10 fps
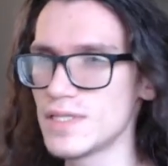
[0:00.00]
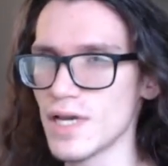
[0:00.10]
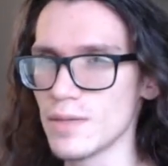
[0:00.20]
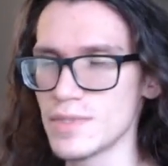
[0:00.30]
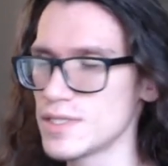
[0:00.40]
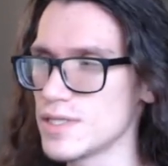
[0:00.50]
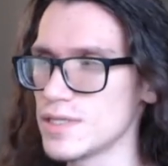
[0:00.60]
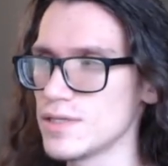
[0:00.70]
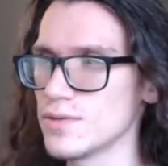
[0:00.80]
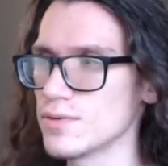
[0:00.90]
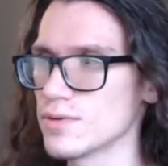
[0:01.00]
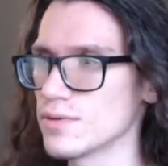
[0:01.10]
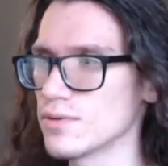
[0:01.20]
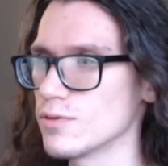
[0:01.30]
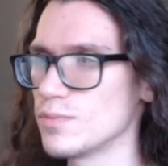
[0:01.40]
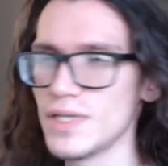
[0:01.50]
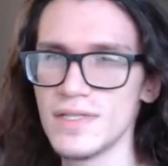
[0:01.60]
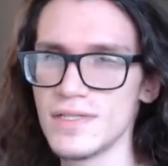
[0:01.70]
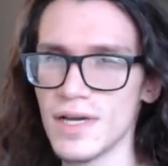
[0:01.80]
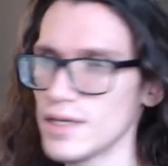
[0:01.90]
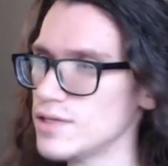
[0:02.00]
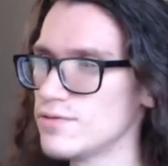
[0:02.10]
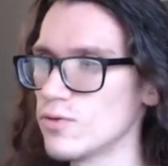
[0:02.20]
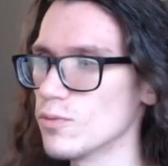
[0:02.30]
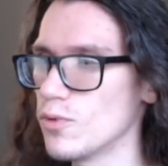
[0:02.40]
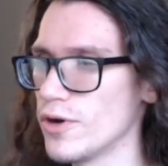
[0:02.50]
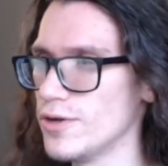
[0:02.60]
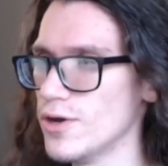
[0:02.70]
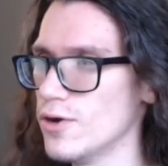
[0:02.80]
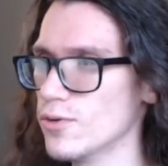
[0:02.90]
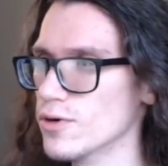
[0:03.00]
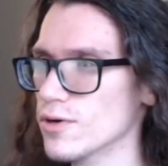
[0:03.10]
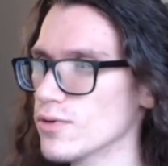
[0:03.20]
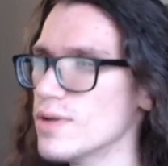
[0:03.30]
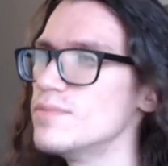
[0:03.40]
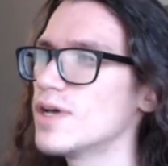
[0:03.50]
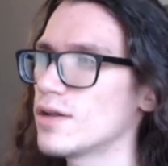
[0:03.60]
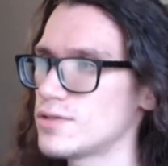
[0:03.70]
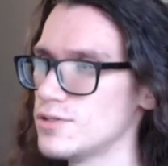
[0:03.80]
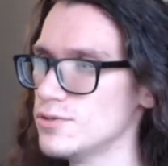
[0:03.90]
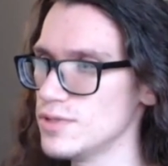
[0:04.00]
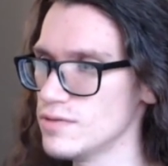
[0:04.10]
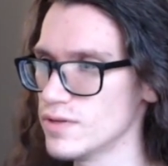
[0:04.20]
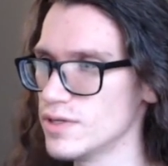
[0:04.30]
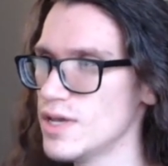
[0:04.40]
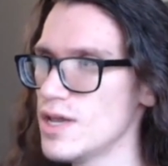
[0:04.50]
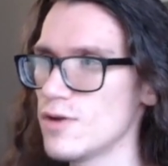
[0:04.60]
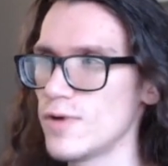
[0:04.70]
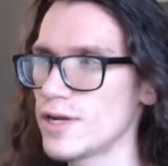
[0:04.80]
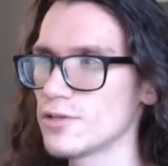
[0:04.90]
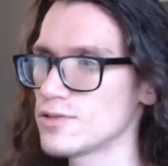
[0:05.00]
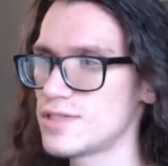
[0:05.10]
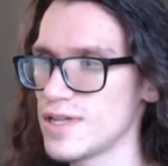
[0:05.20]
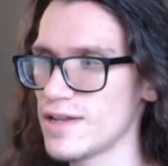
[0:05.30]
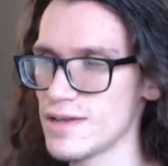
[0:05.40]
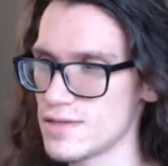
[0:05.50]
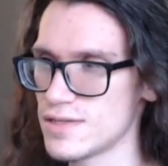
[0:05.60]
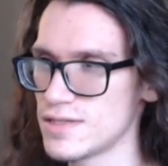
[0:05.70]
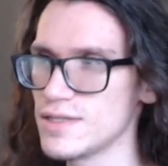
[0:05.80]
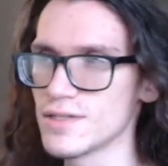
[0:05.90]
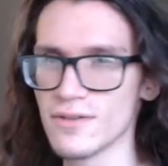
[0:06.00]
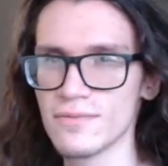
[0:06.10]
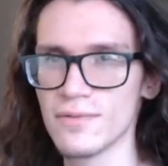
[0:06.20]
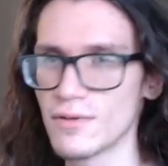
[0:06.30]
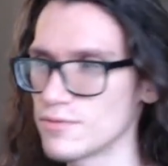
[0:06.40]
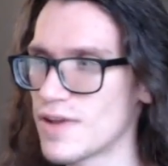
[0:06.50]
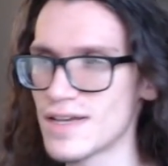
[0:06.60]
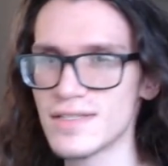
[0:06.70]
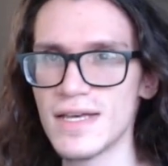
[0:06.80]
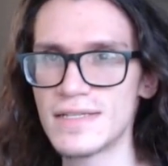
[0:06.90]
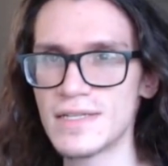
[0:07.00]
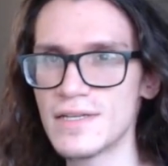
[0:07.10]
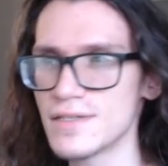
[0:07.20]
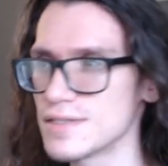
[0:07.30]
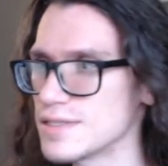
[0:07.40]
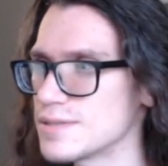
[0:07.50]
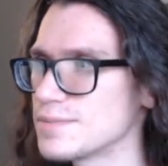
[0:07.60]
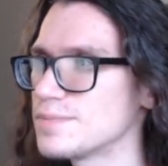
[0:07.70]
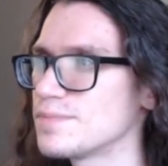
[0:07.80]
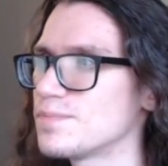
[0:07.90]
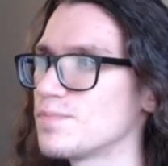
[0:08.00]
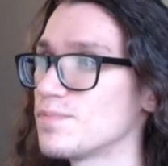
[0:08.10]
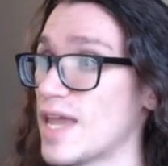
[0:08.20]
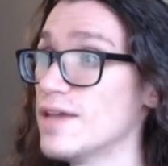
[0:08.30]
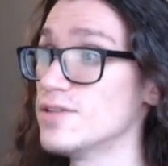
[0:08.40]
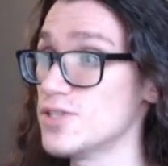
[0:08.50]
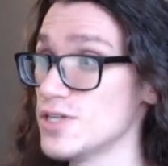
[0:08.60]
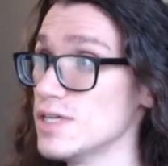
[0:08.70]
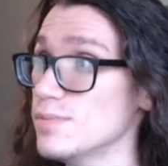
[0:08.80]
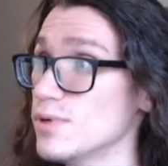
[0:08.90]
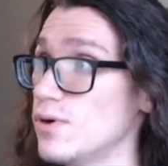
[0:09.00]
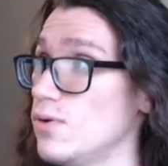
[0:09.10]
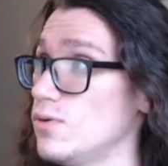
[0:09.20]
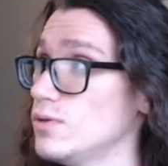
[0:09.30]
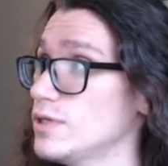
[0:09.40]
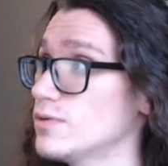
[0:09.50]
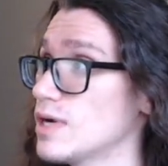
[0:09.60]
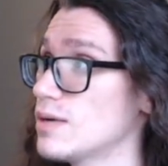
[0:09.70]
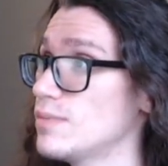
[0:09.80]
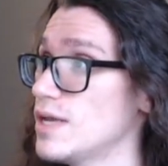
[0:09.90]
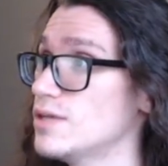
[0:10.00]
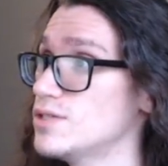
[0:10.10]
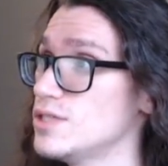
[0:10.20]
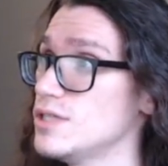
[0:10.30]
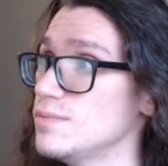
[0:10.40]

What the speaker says: Type-C or PCIe 4.0 or M.2 even. Regular SATA SSDs are fast as it is. And cheap. Holy crap, and cheap.